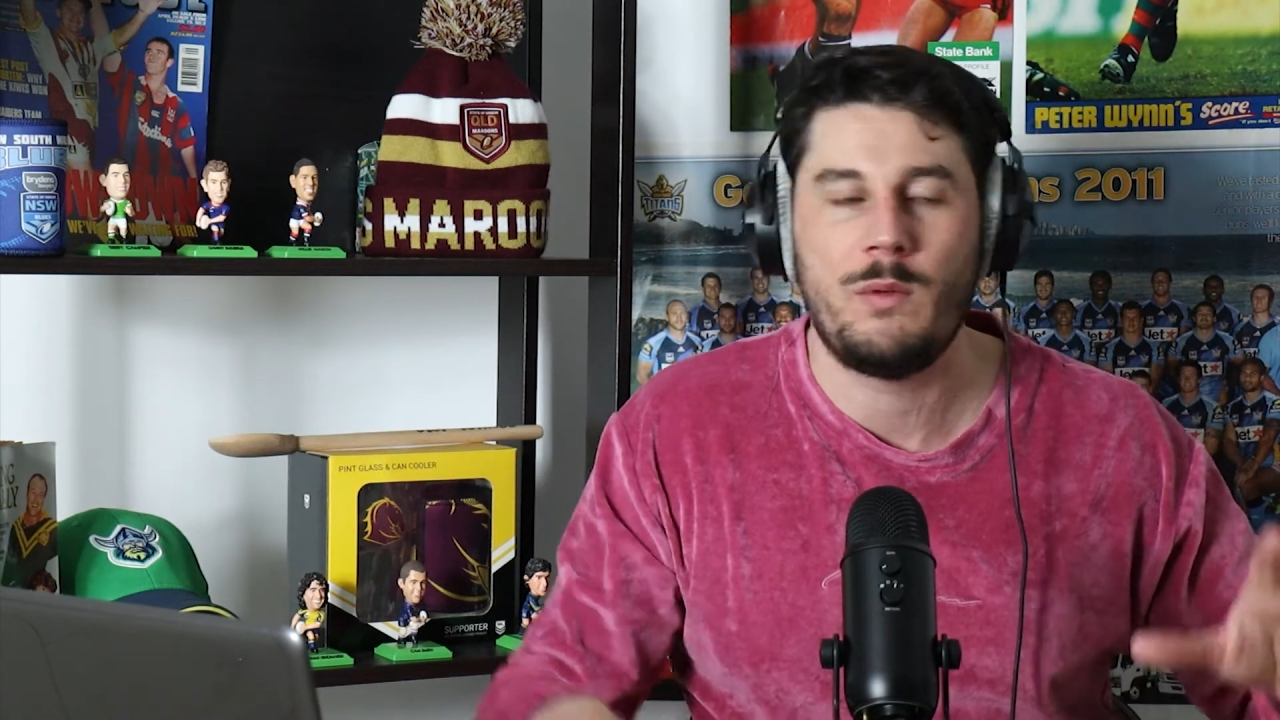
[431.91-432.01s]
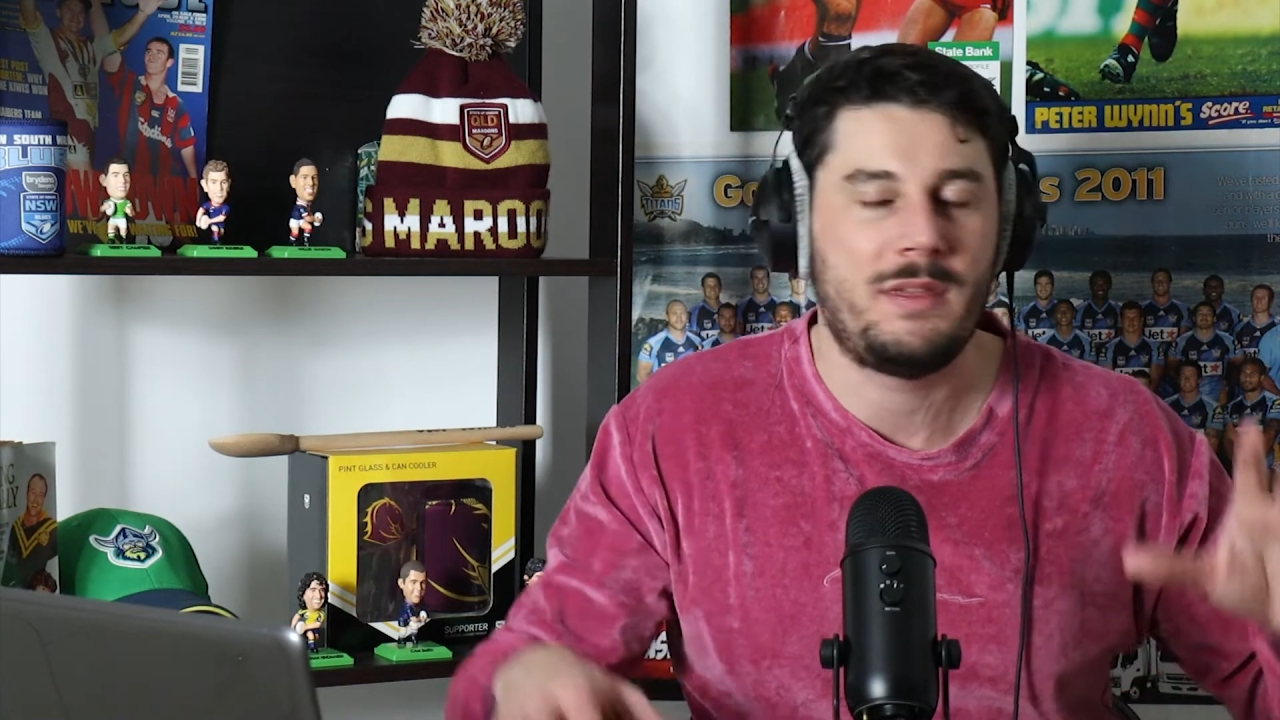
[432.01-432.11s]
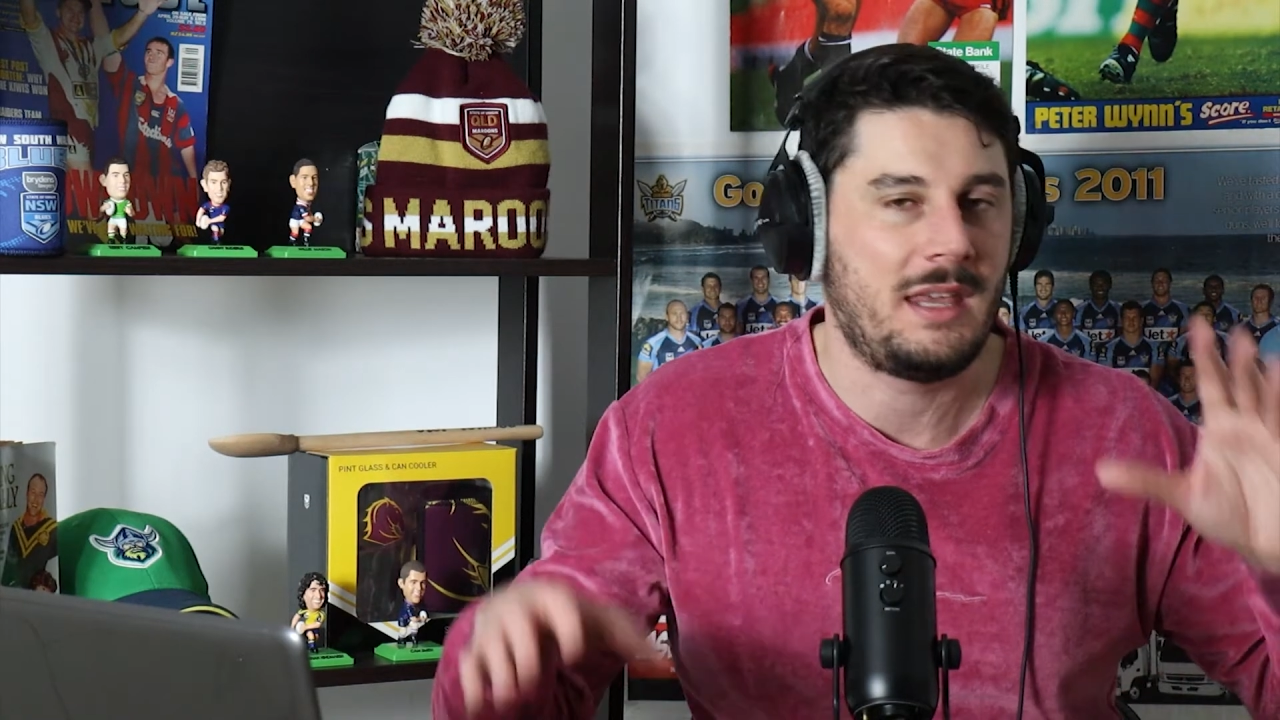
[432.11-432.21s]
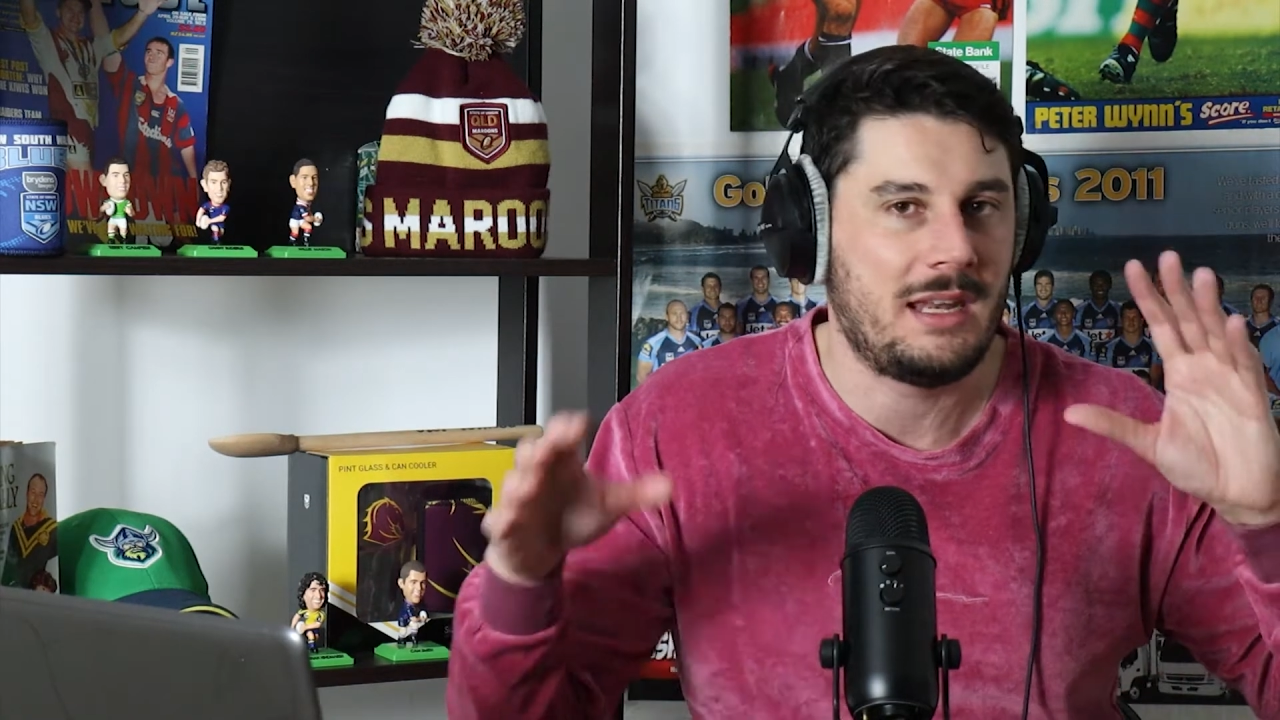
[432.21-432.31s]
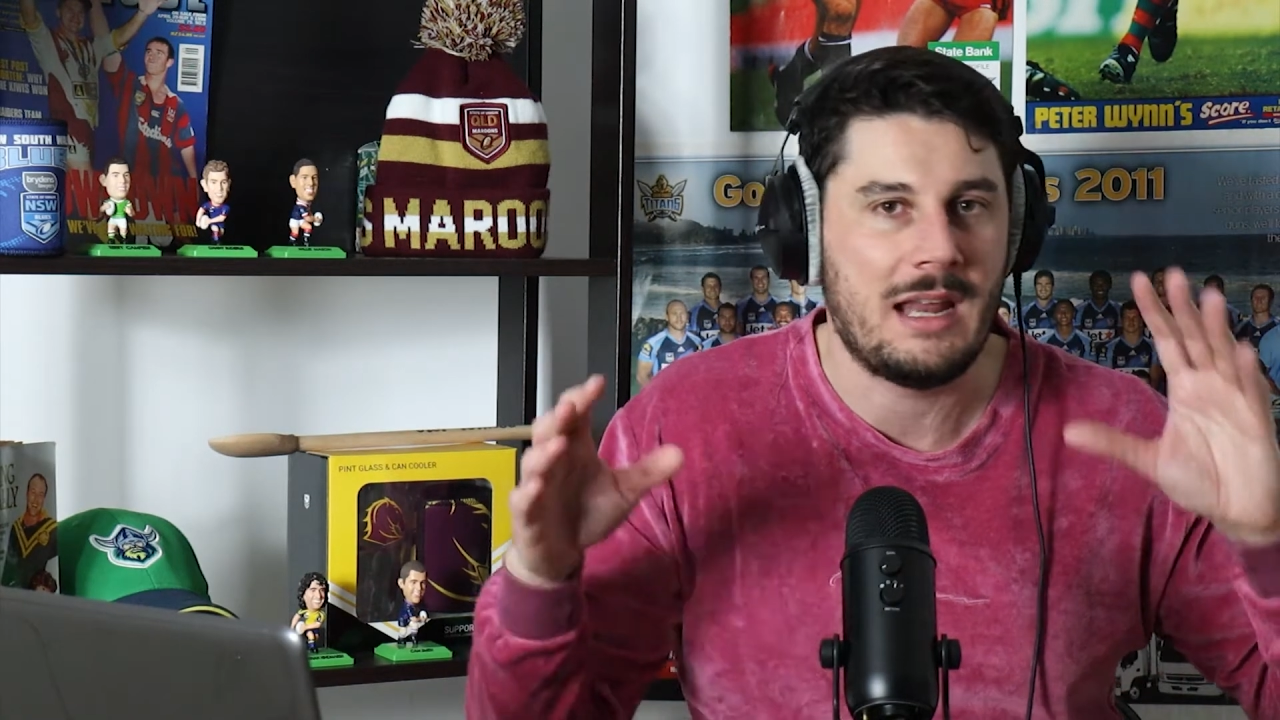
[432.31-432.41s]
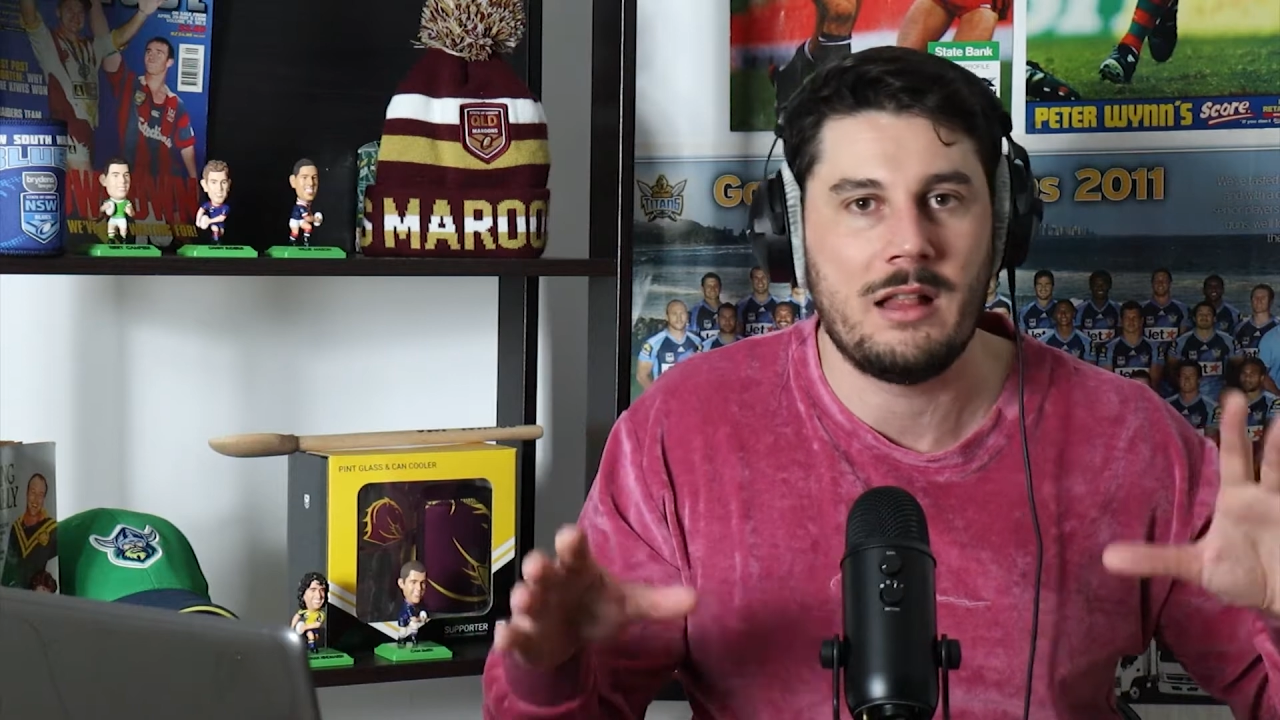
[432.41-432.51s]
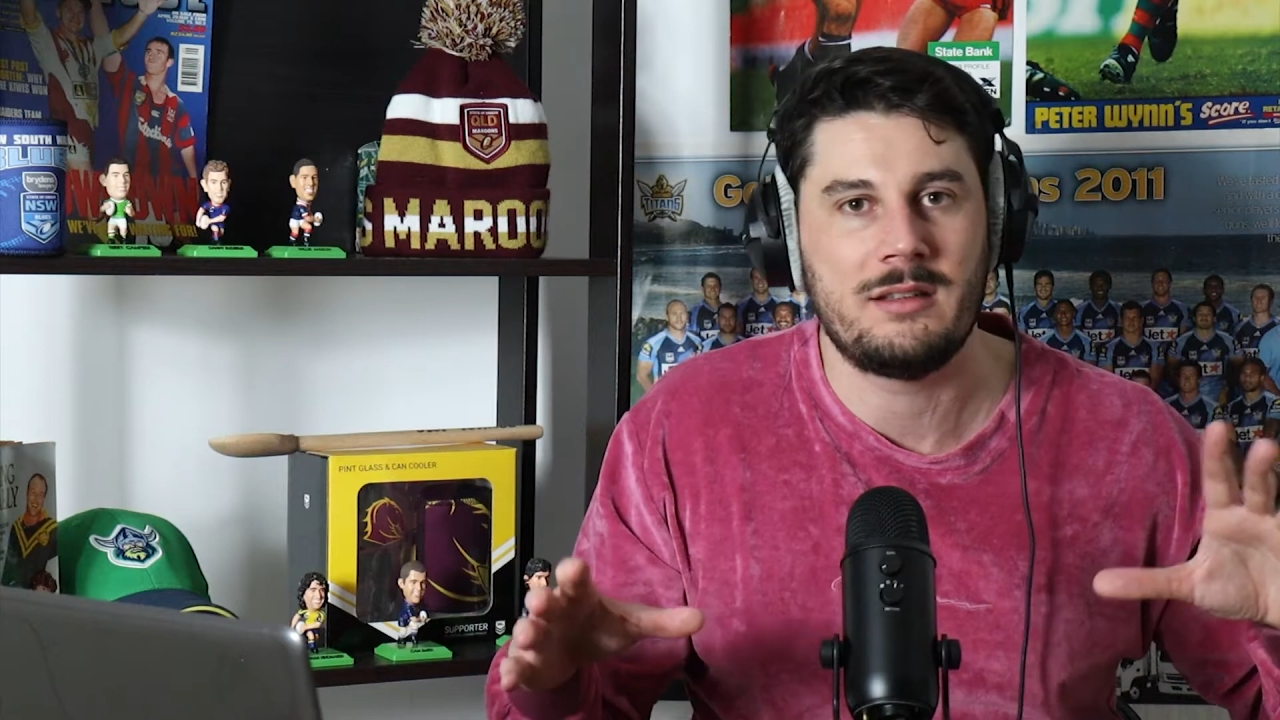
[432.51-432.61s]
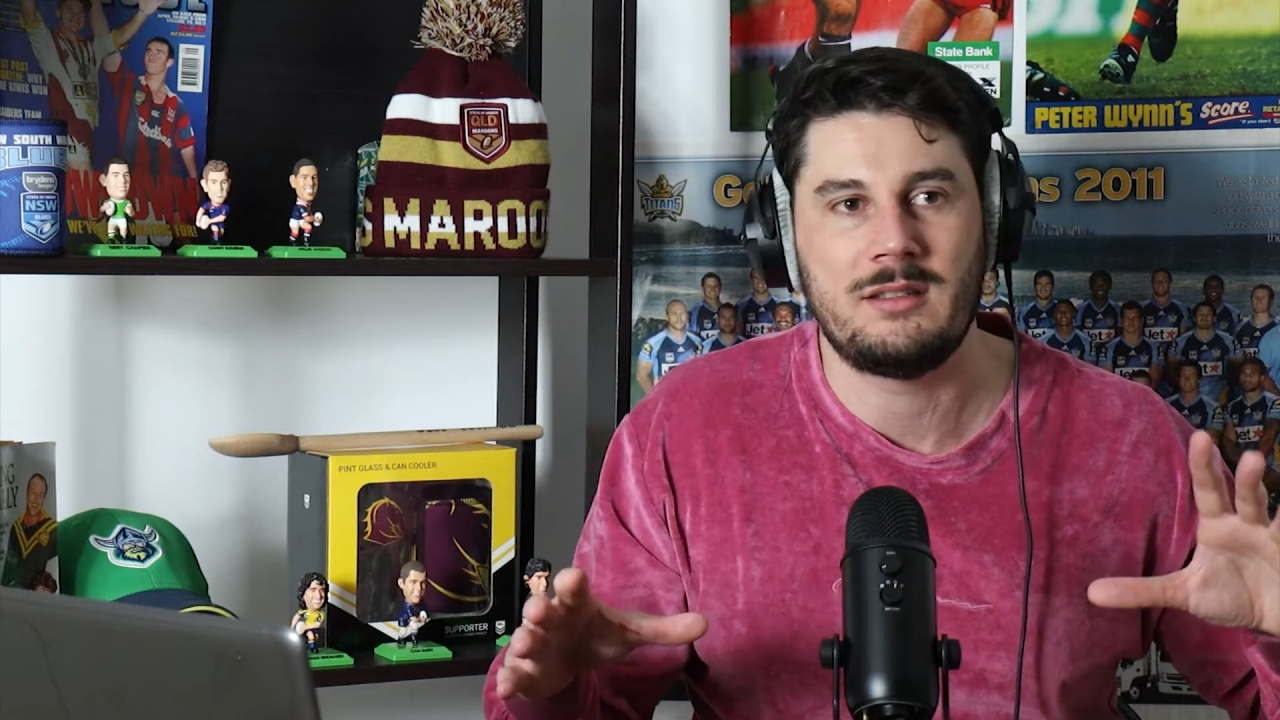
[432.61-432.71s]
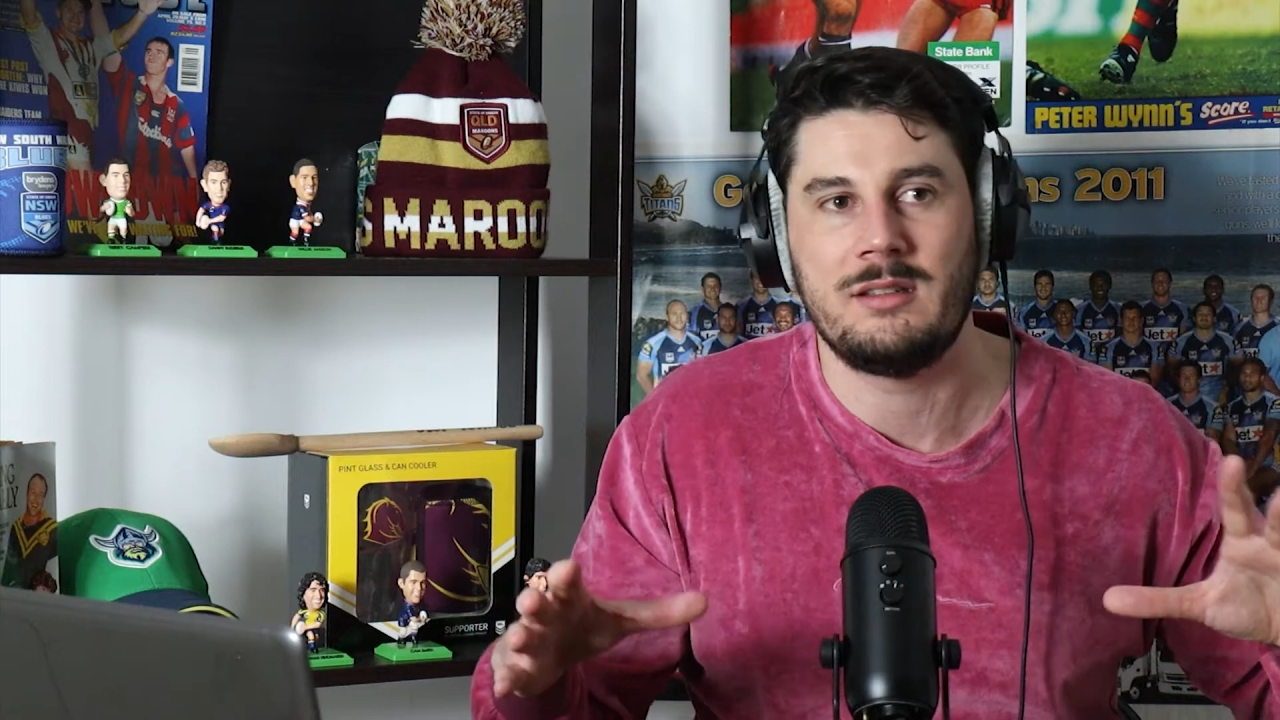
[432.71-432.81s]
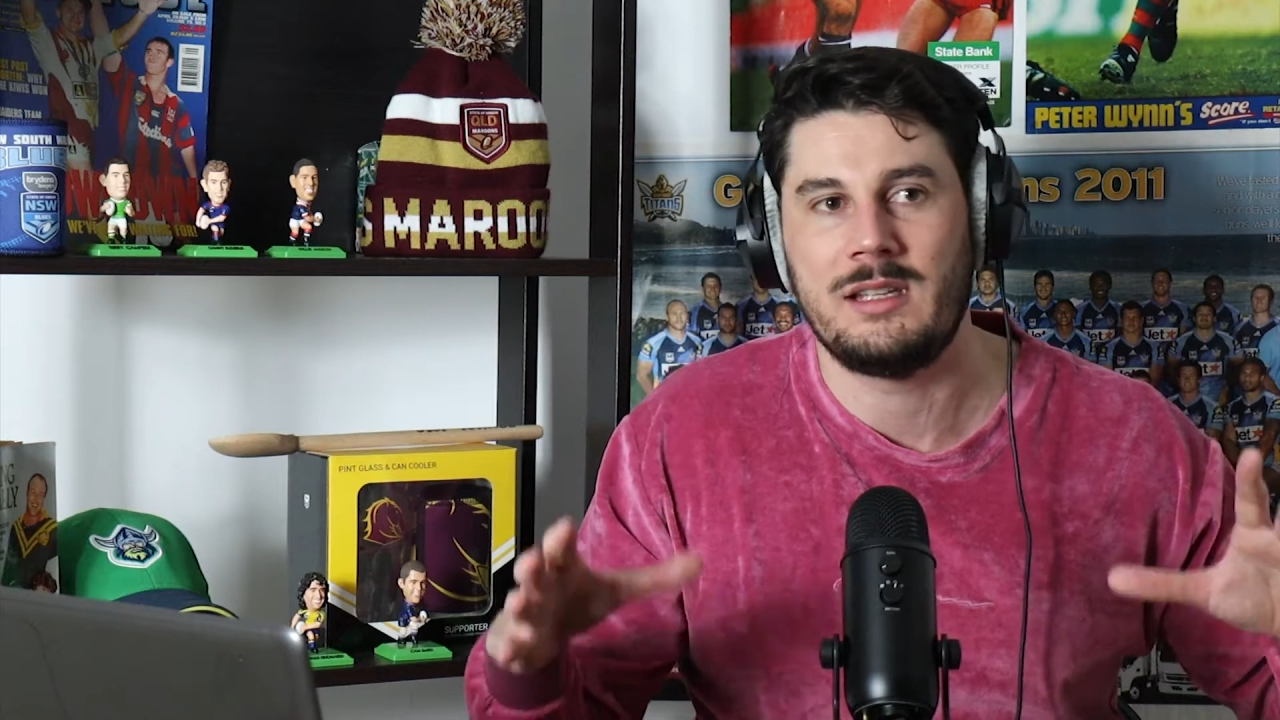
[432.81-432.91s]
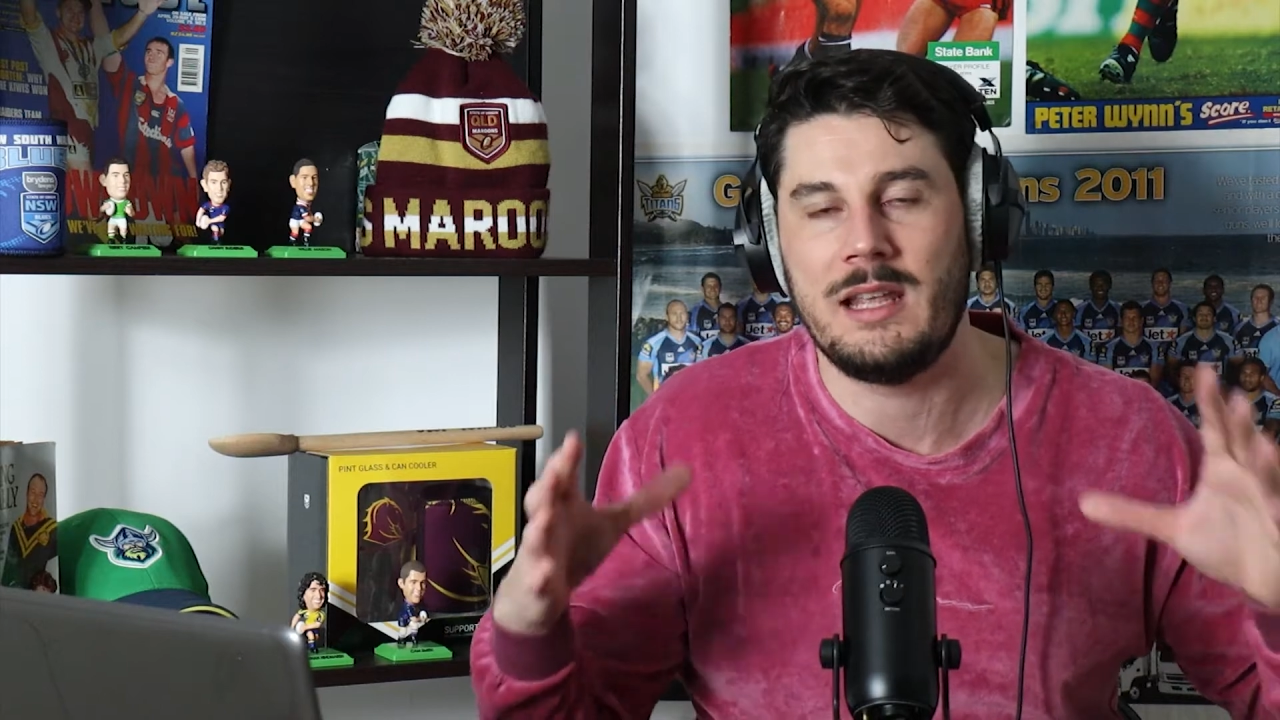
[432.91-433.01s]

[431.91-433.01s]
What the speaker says: with the analysis